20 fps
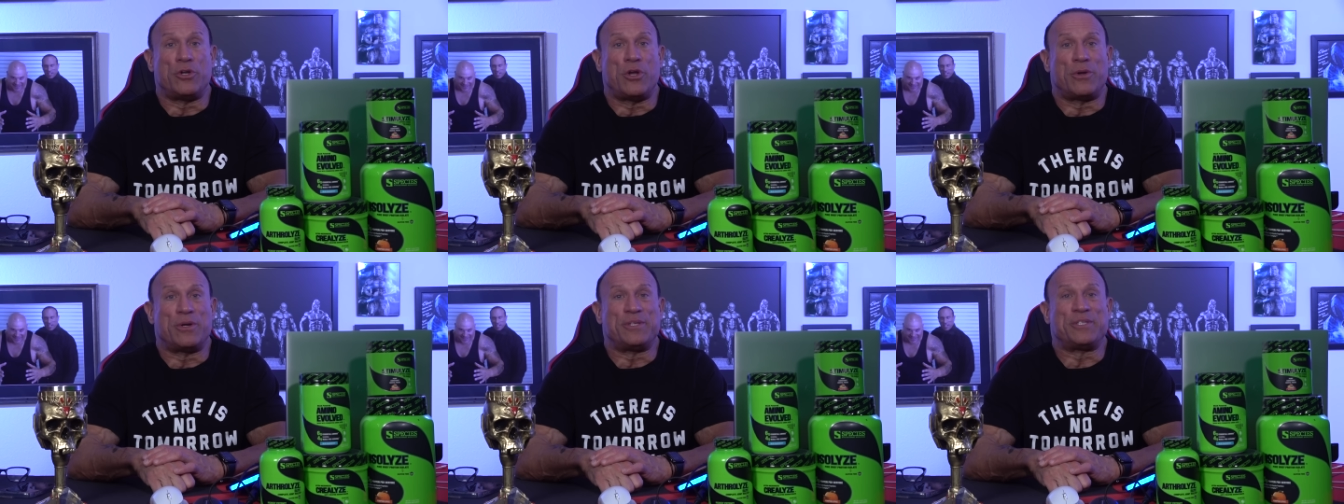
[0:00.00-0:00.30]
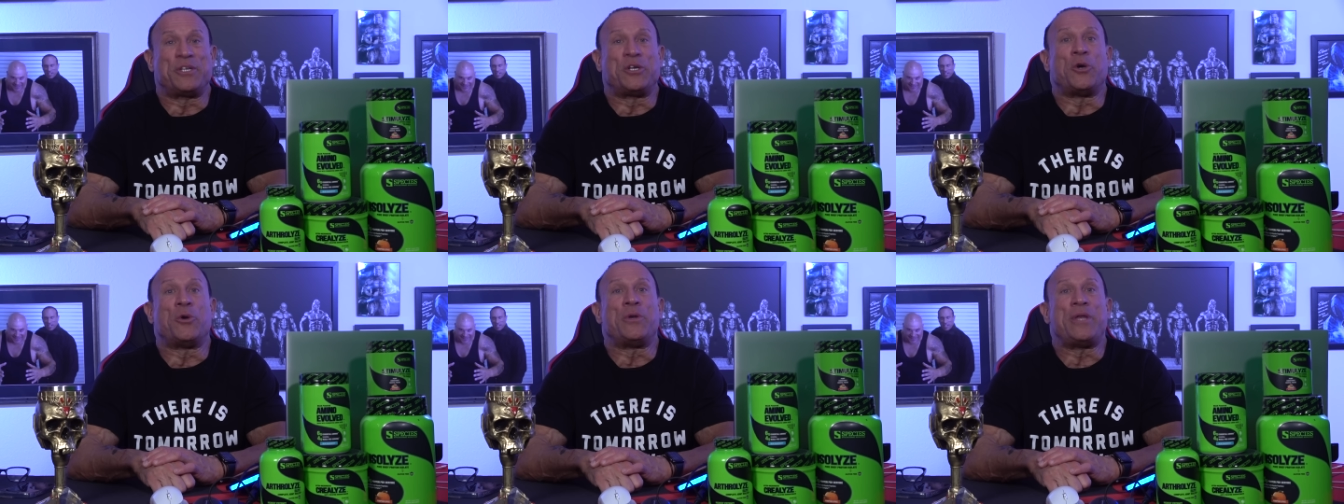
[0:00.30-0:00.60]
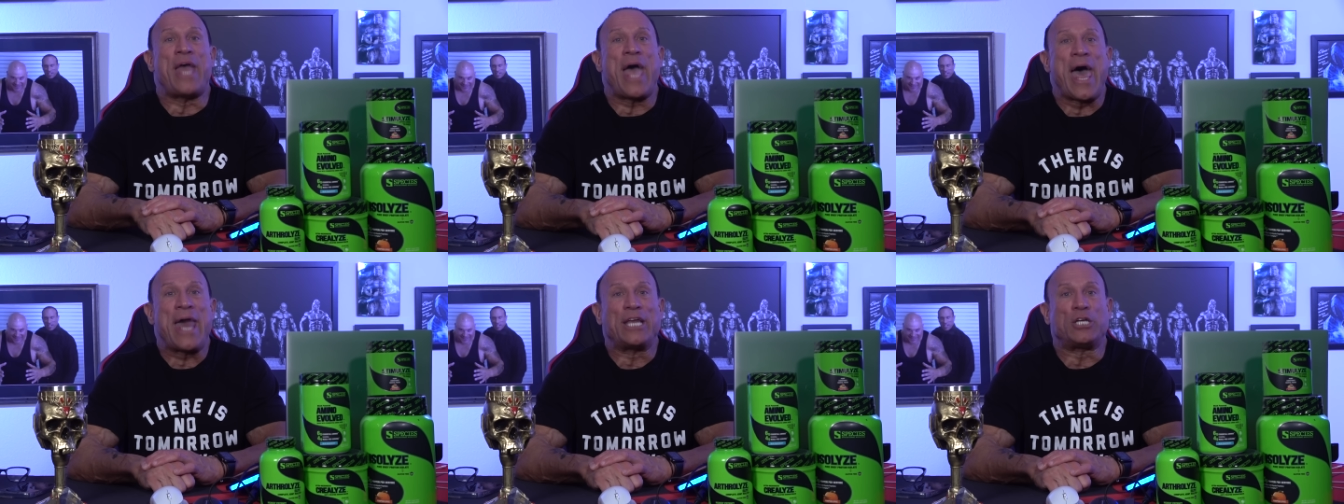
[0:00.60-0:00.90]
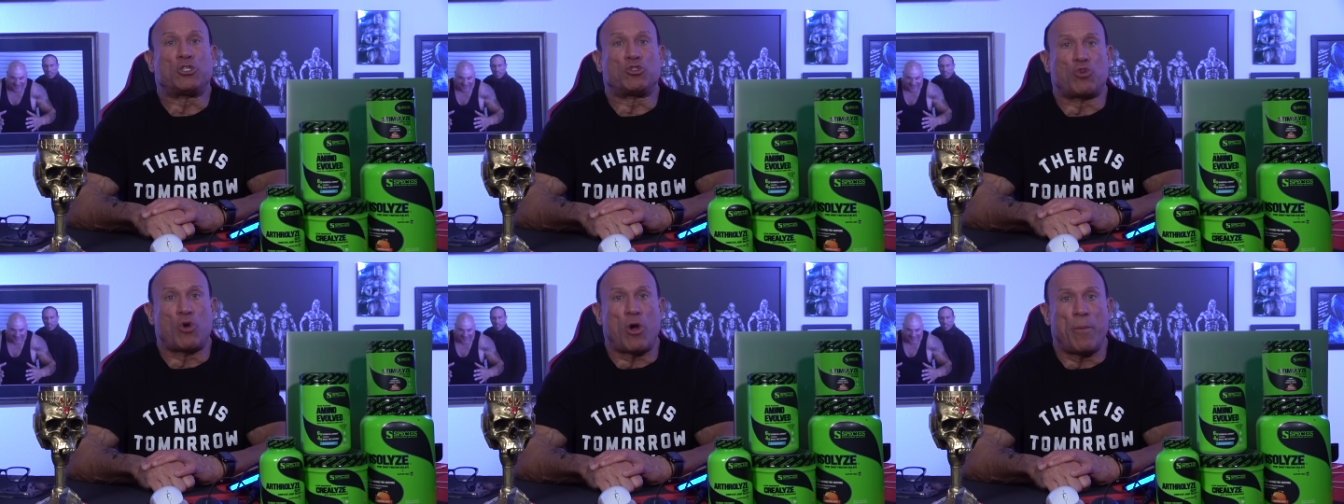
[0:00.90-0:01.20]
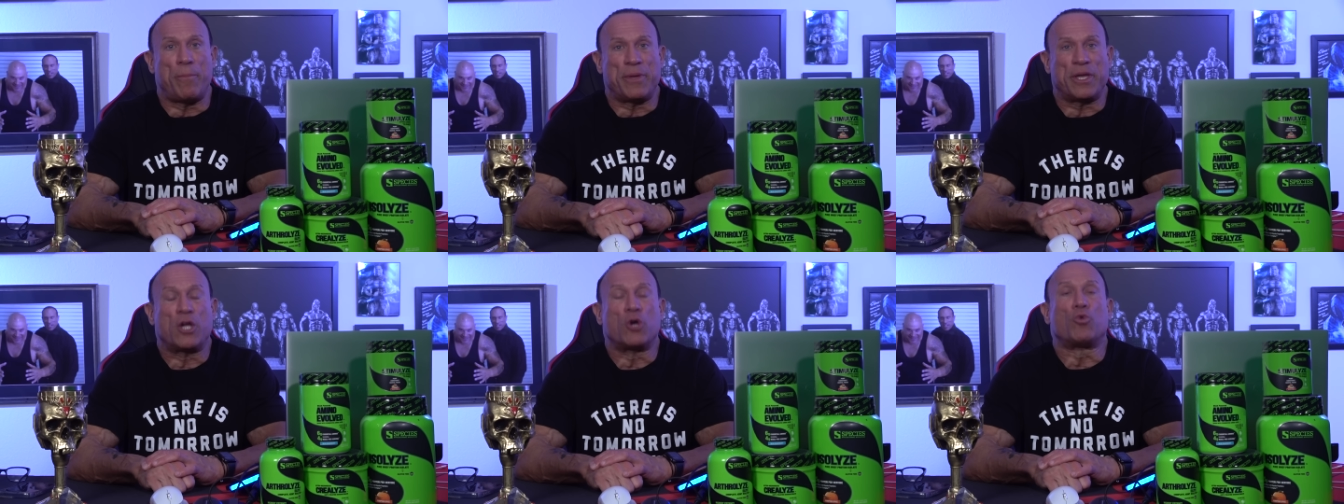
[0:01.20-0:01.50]
known as
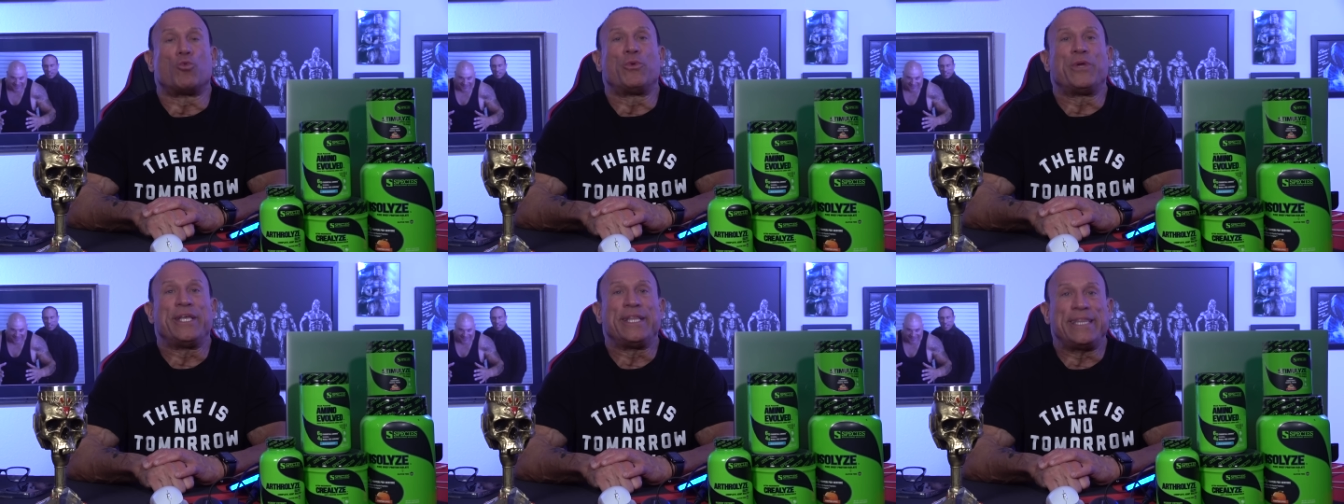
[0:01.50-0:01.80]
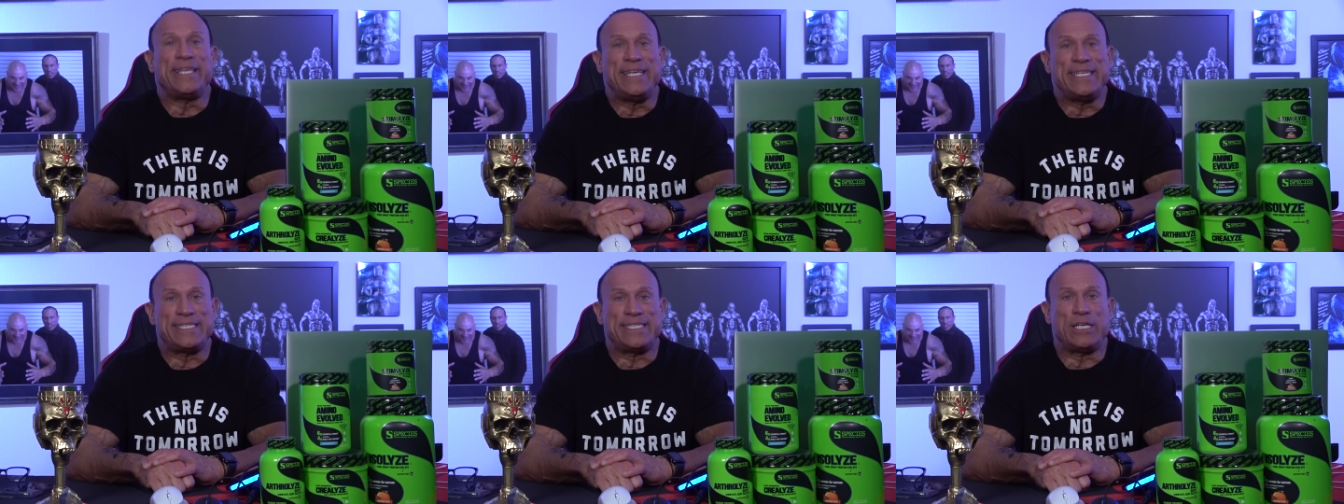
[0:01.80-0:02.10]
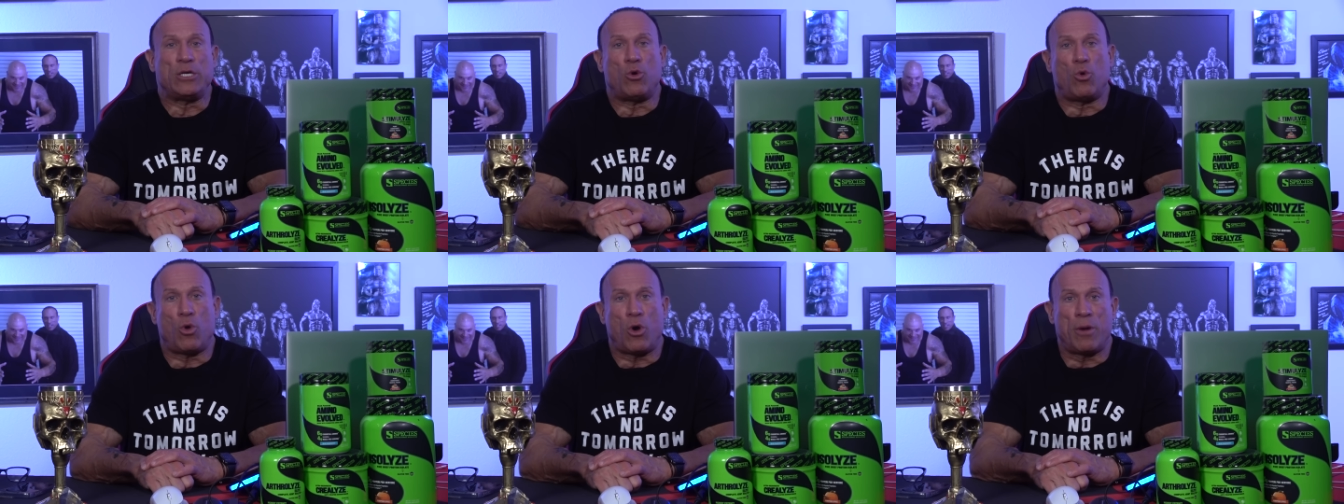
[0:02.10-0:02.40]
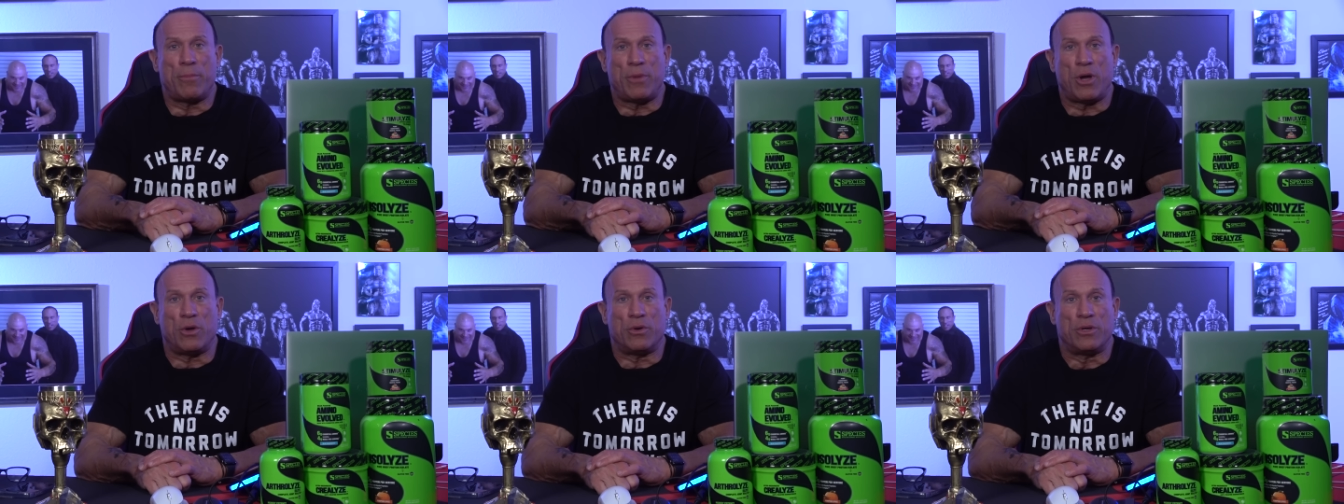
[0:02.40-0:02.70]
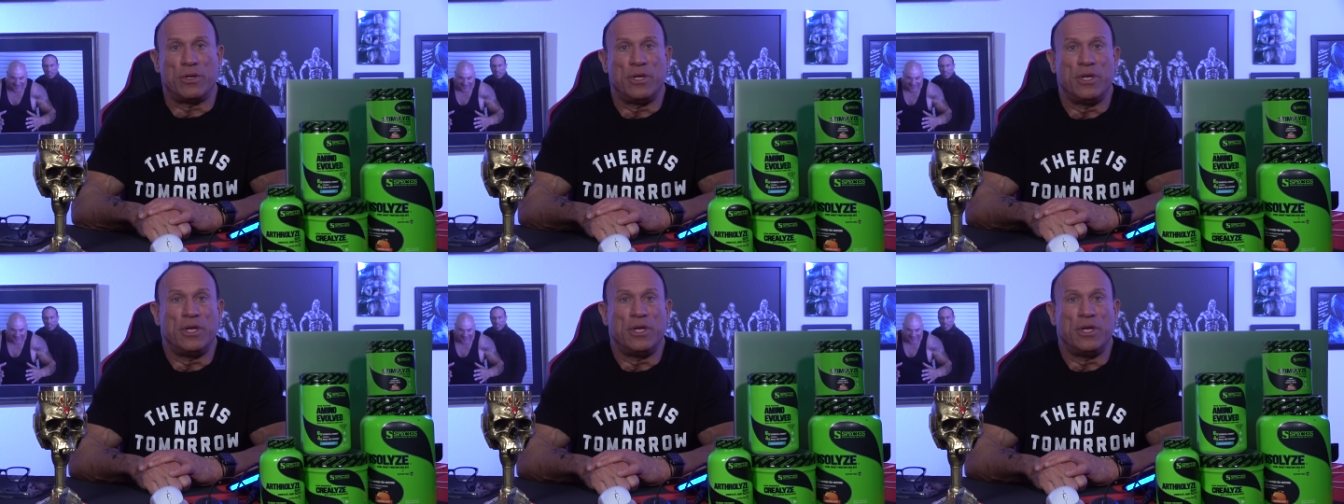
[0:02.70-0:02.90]
gonadotropic releasing hormone.